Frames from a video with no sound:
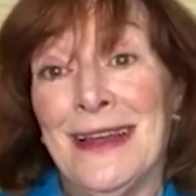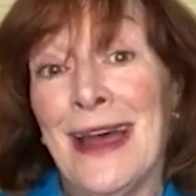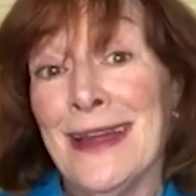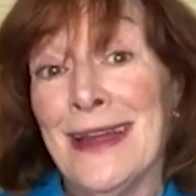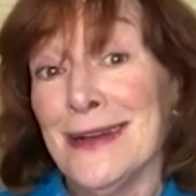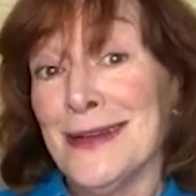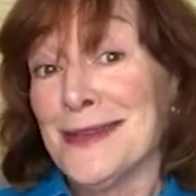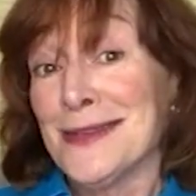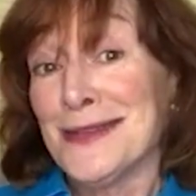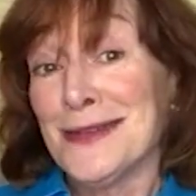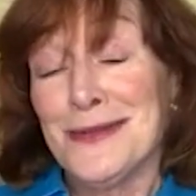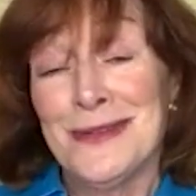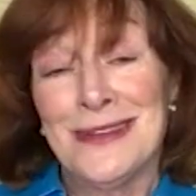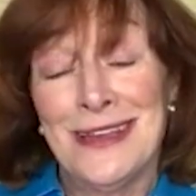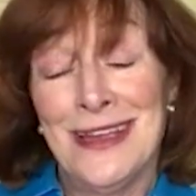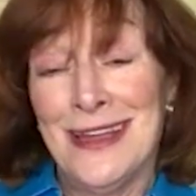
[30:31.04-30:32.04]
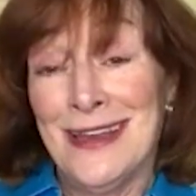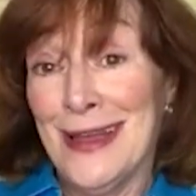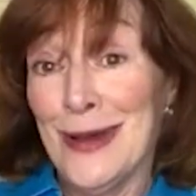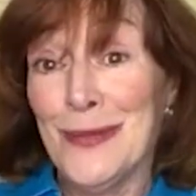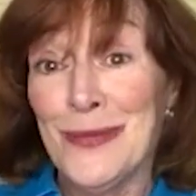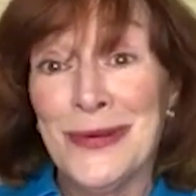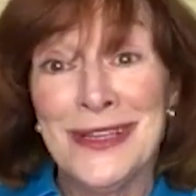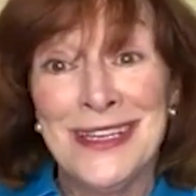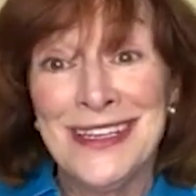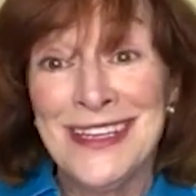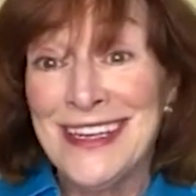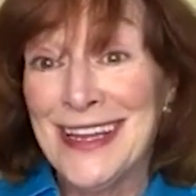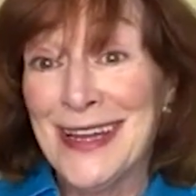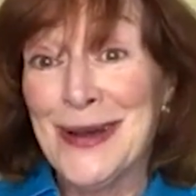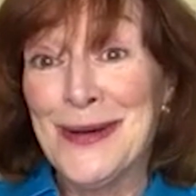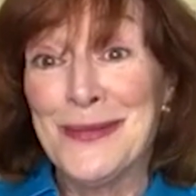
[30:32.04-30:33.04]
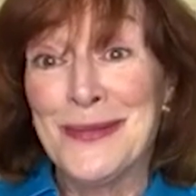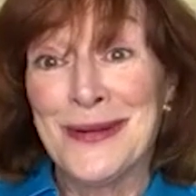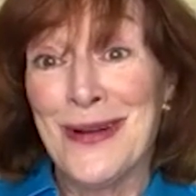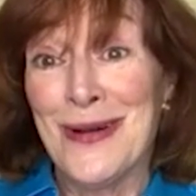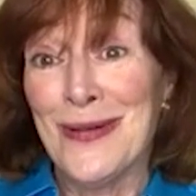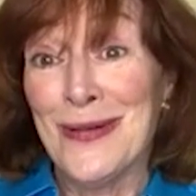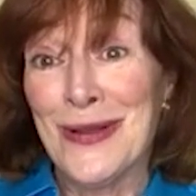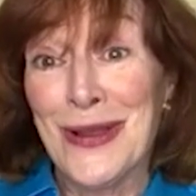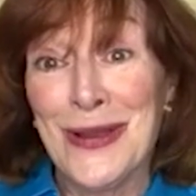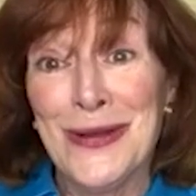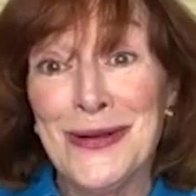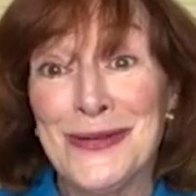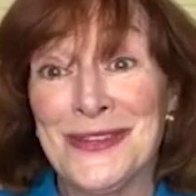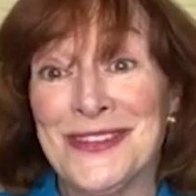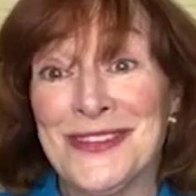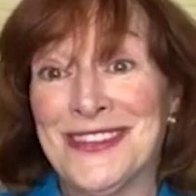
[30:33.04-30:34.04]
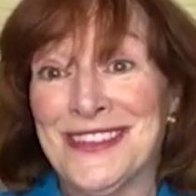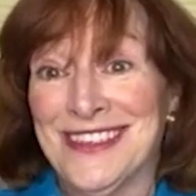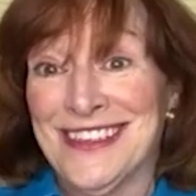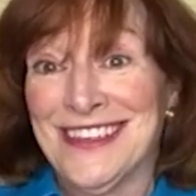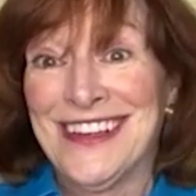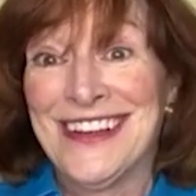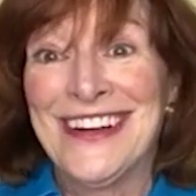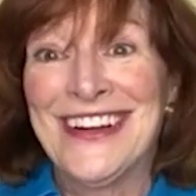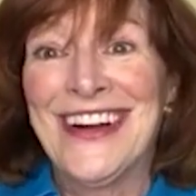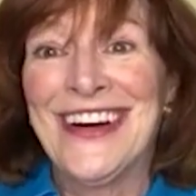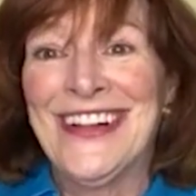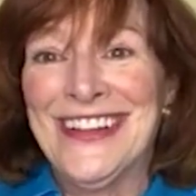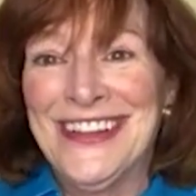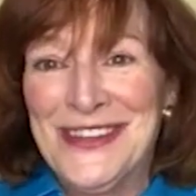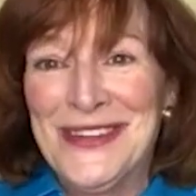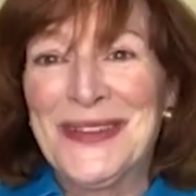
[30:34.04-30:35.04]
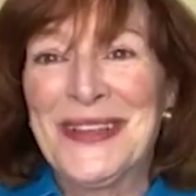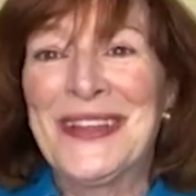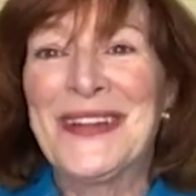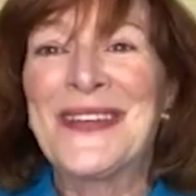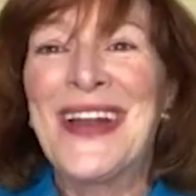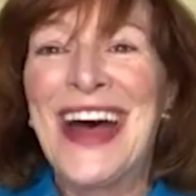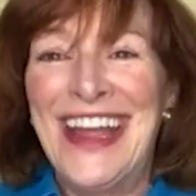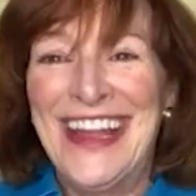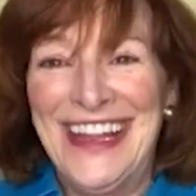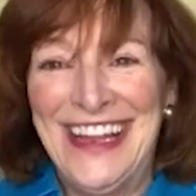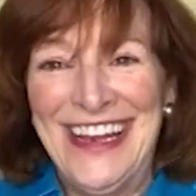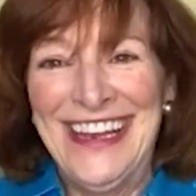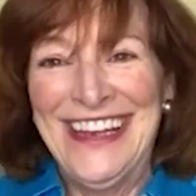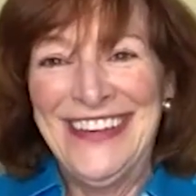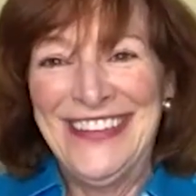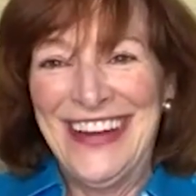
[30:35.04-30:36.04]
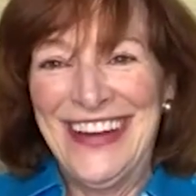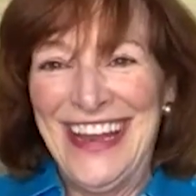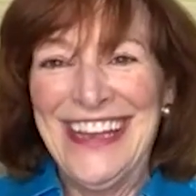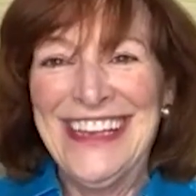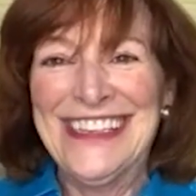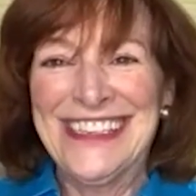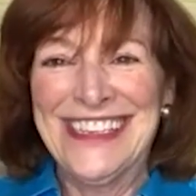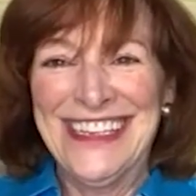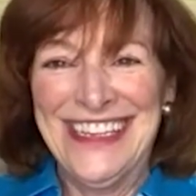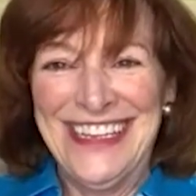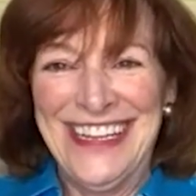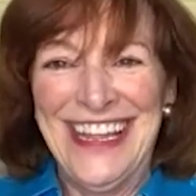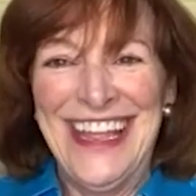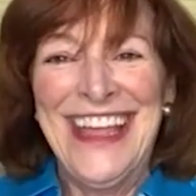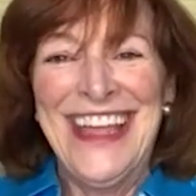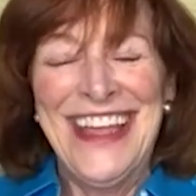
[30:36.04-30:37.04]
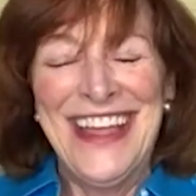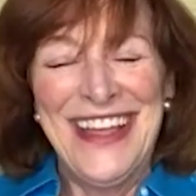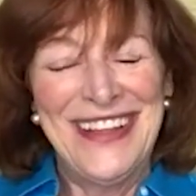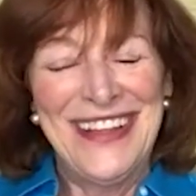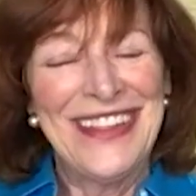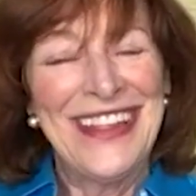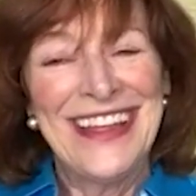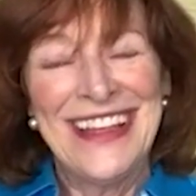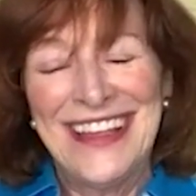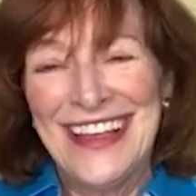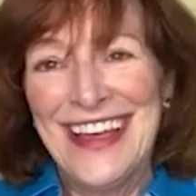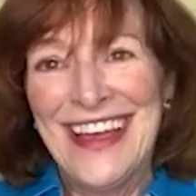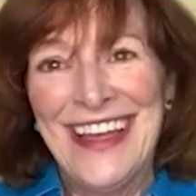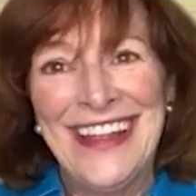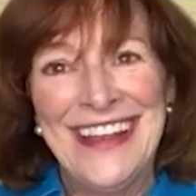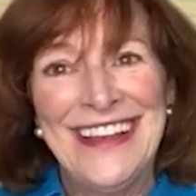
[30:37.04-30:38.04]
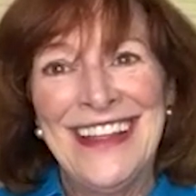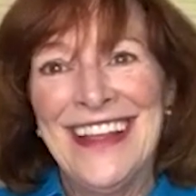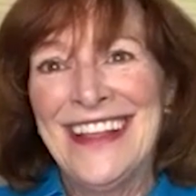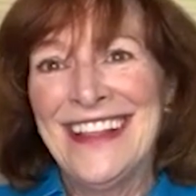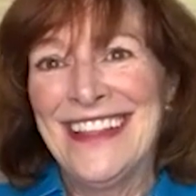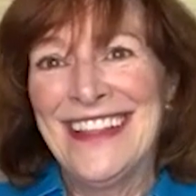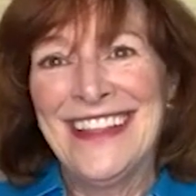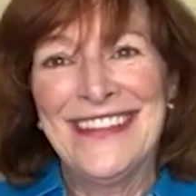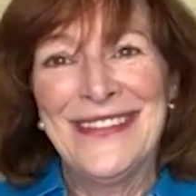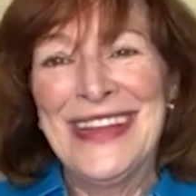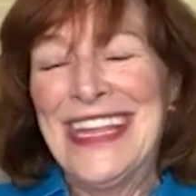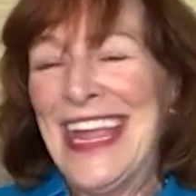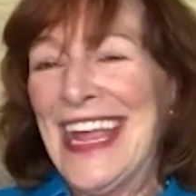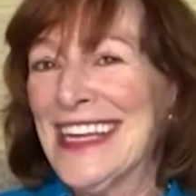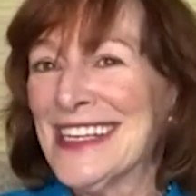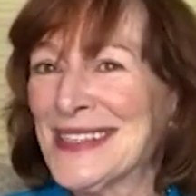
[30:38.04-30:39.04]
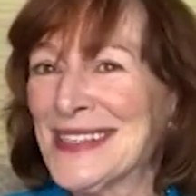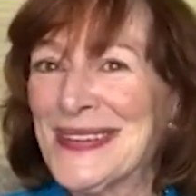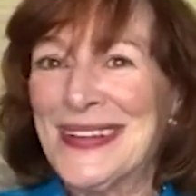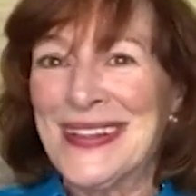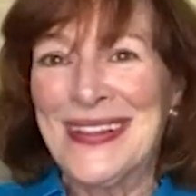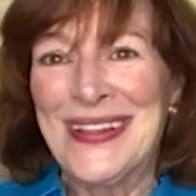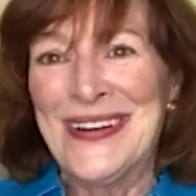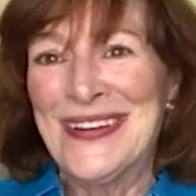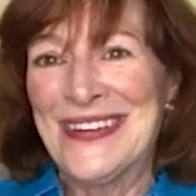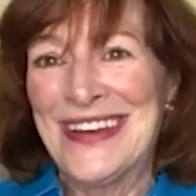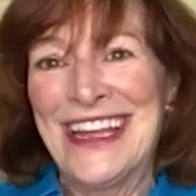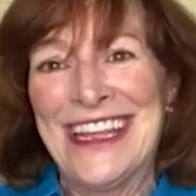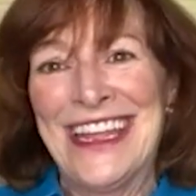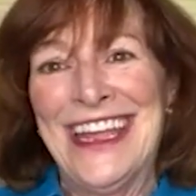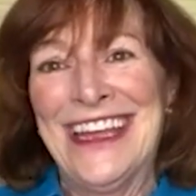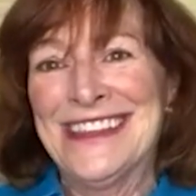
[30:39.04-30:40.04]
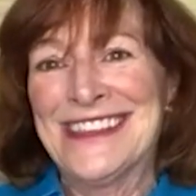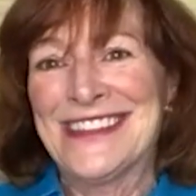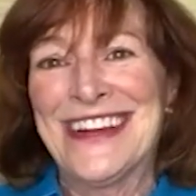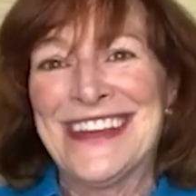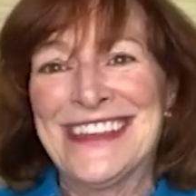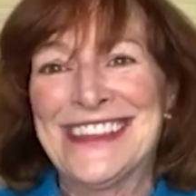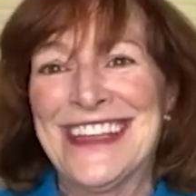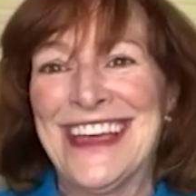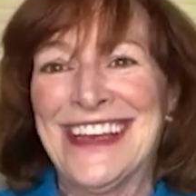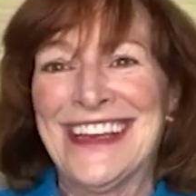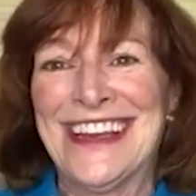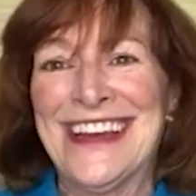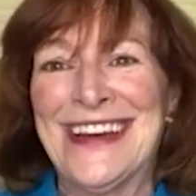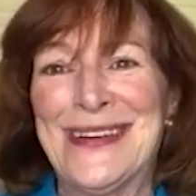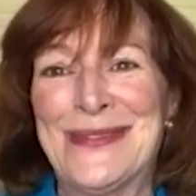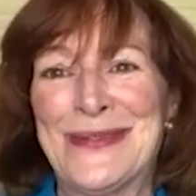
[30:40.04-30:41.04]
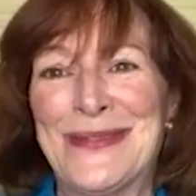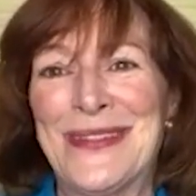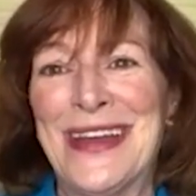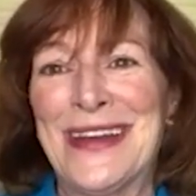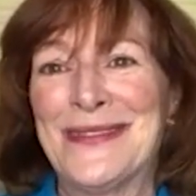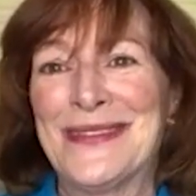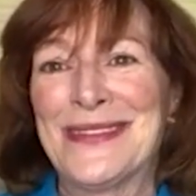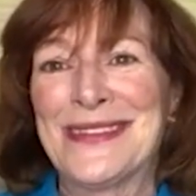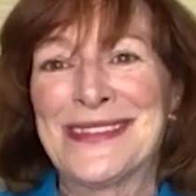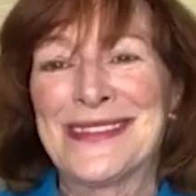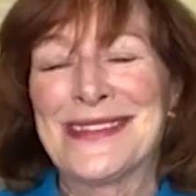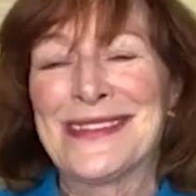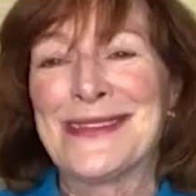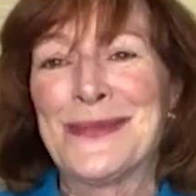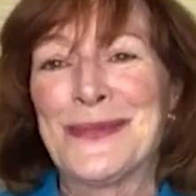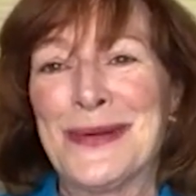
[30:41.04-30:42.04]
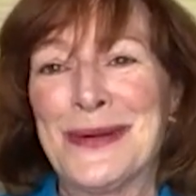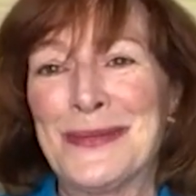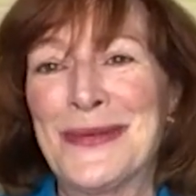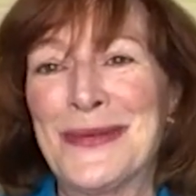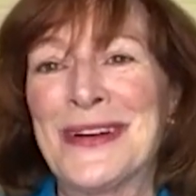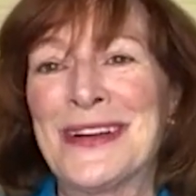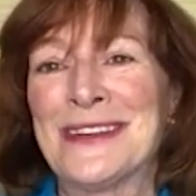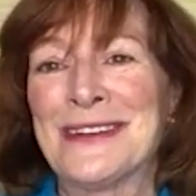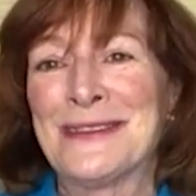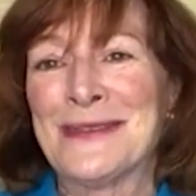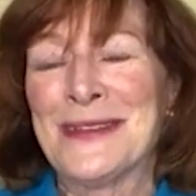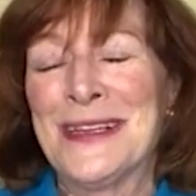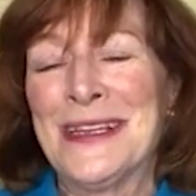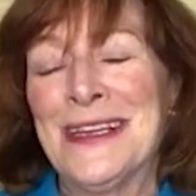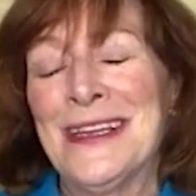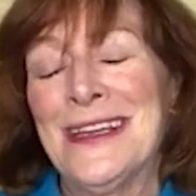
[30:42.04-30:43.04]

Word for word: I also get help when you need help. Call a coach, call a Julie Ryan, right? We can't do it alone. I can't stress that enough. That was super important.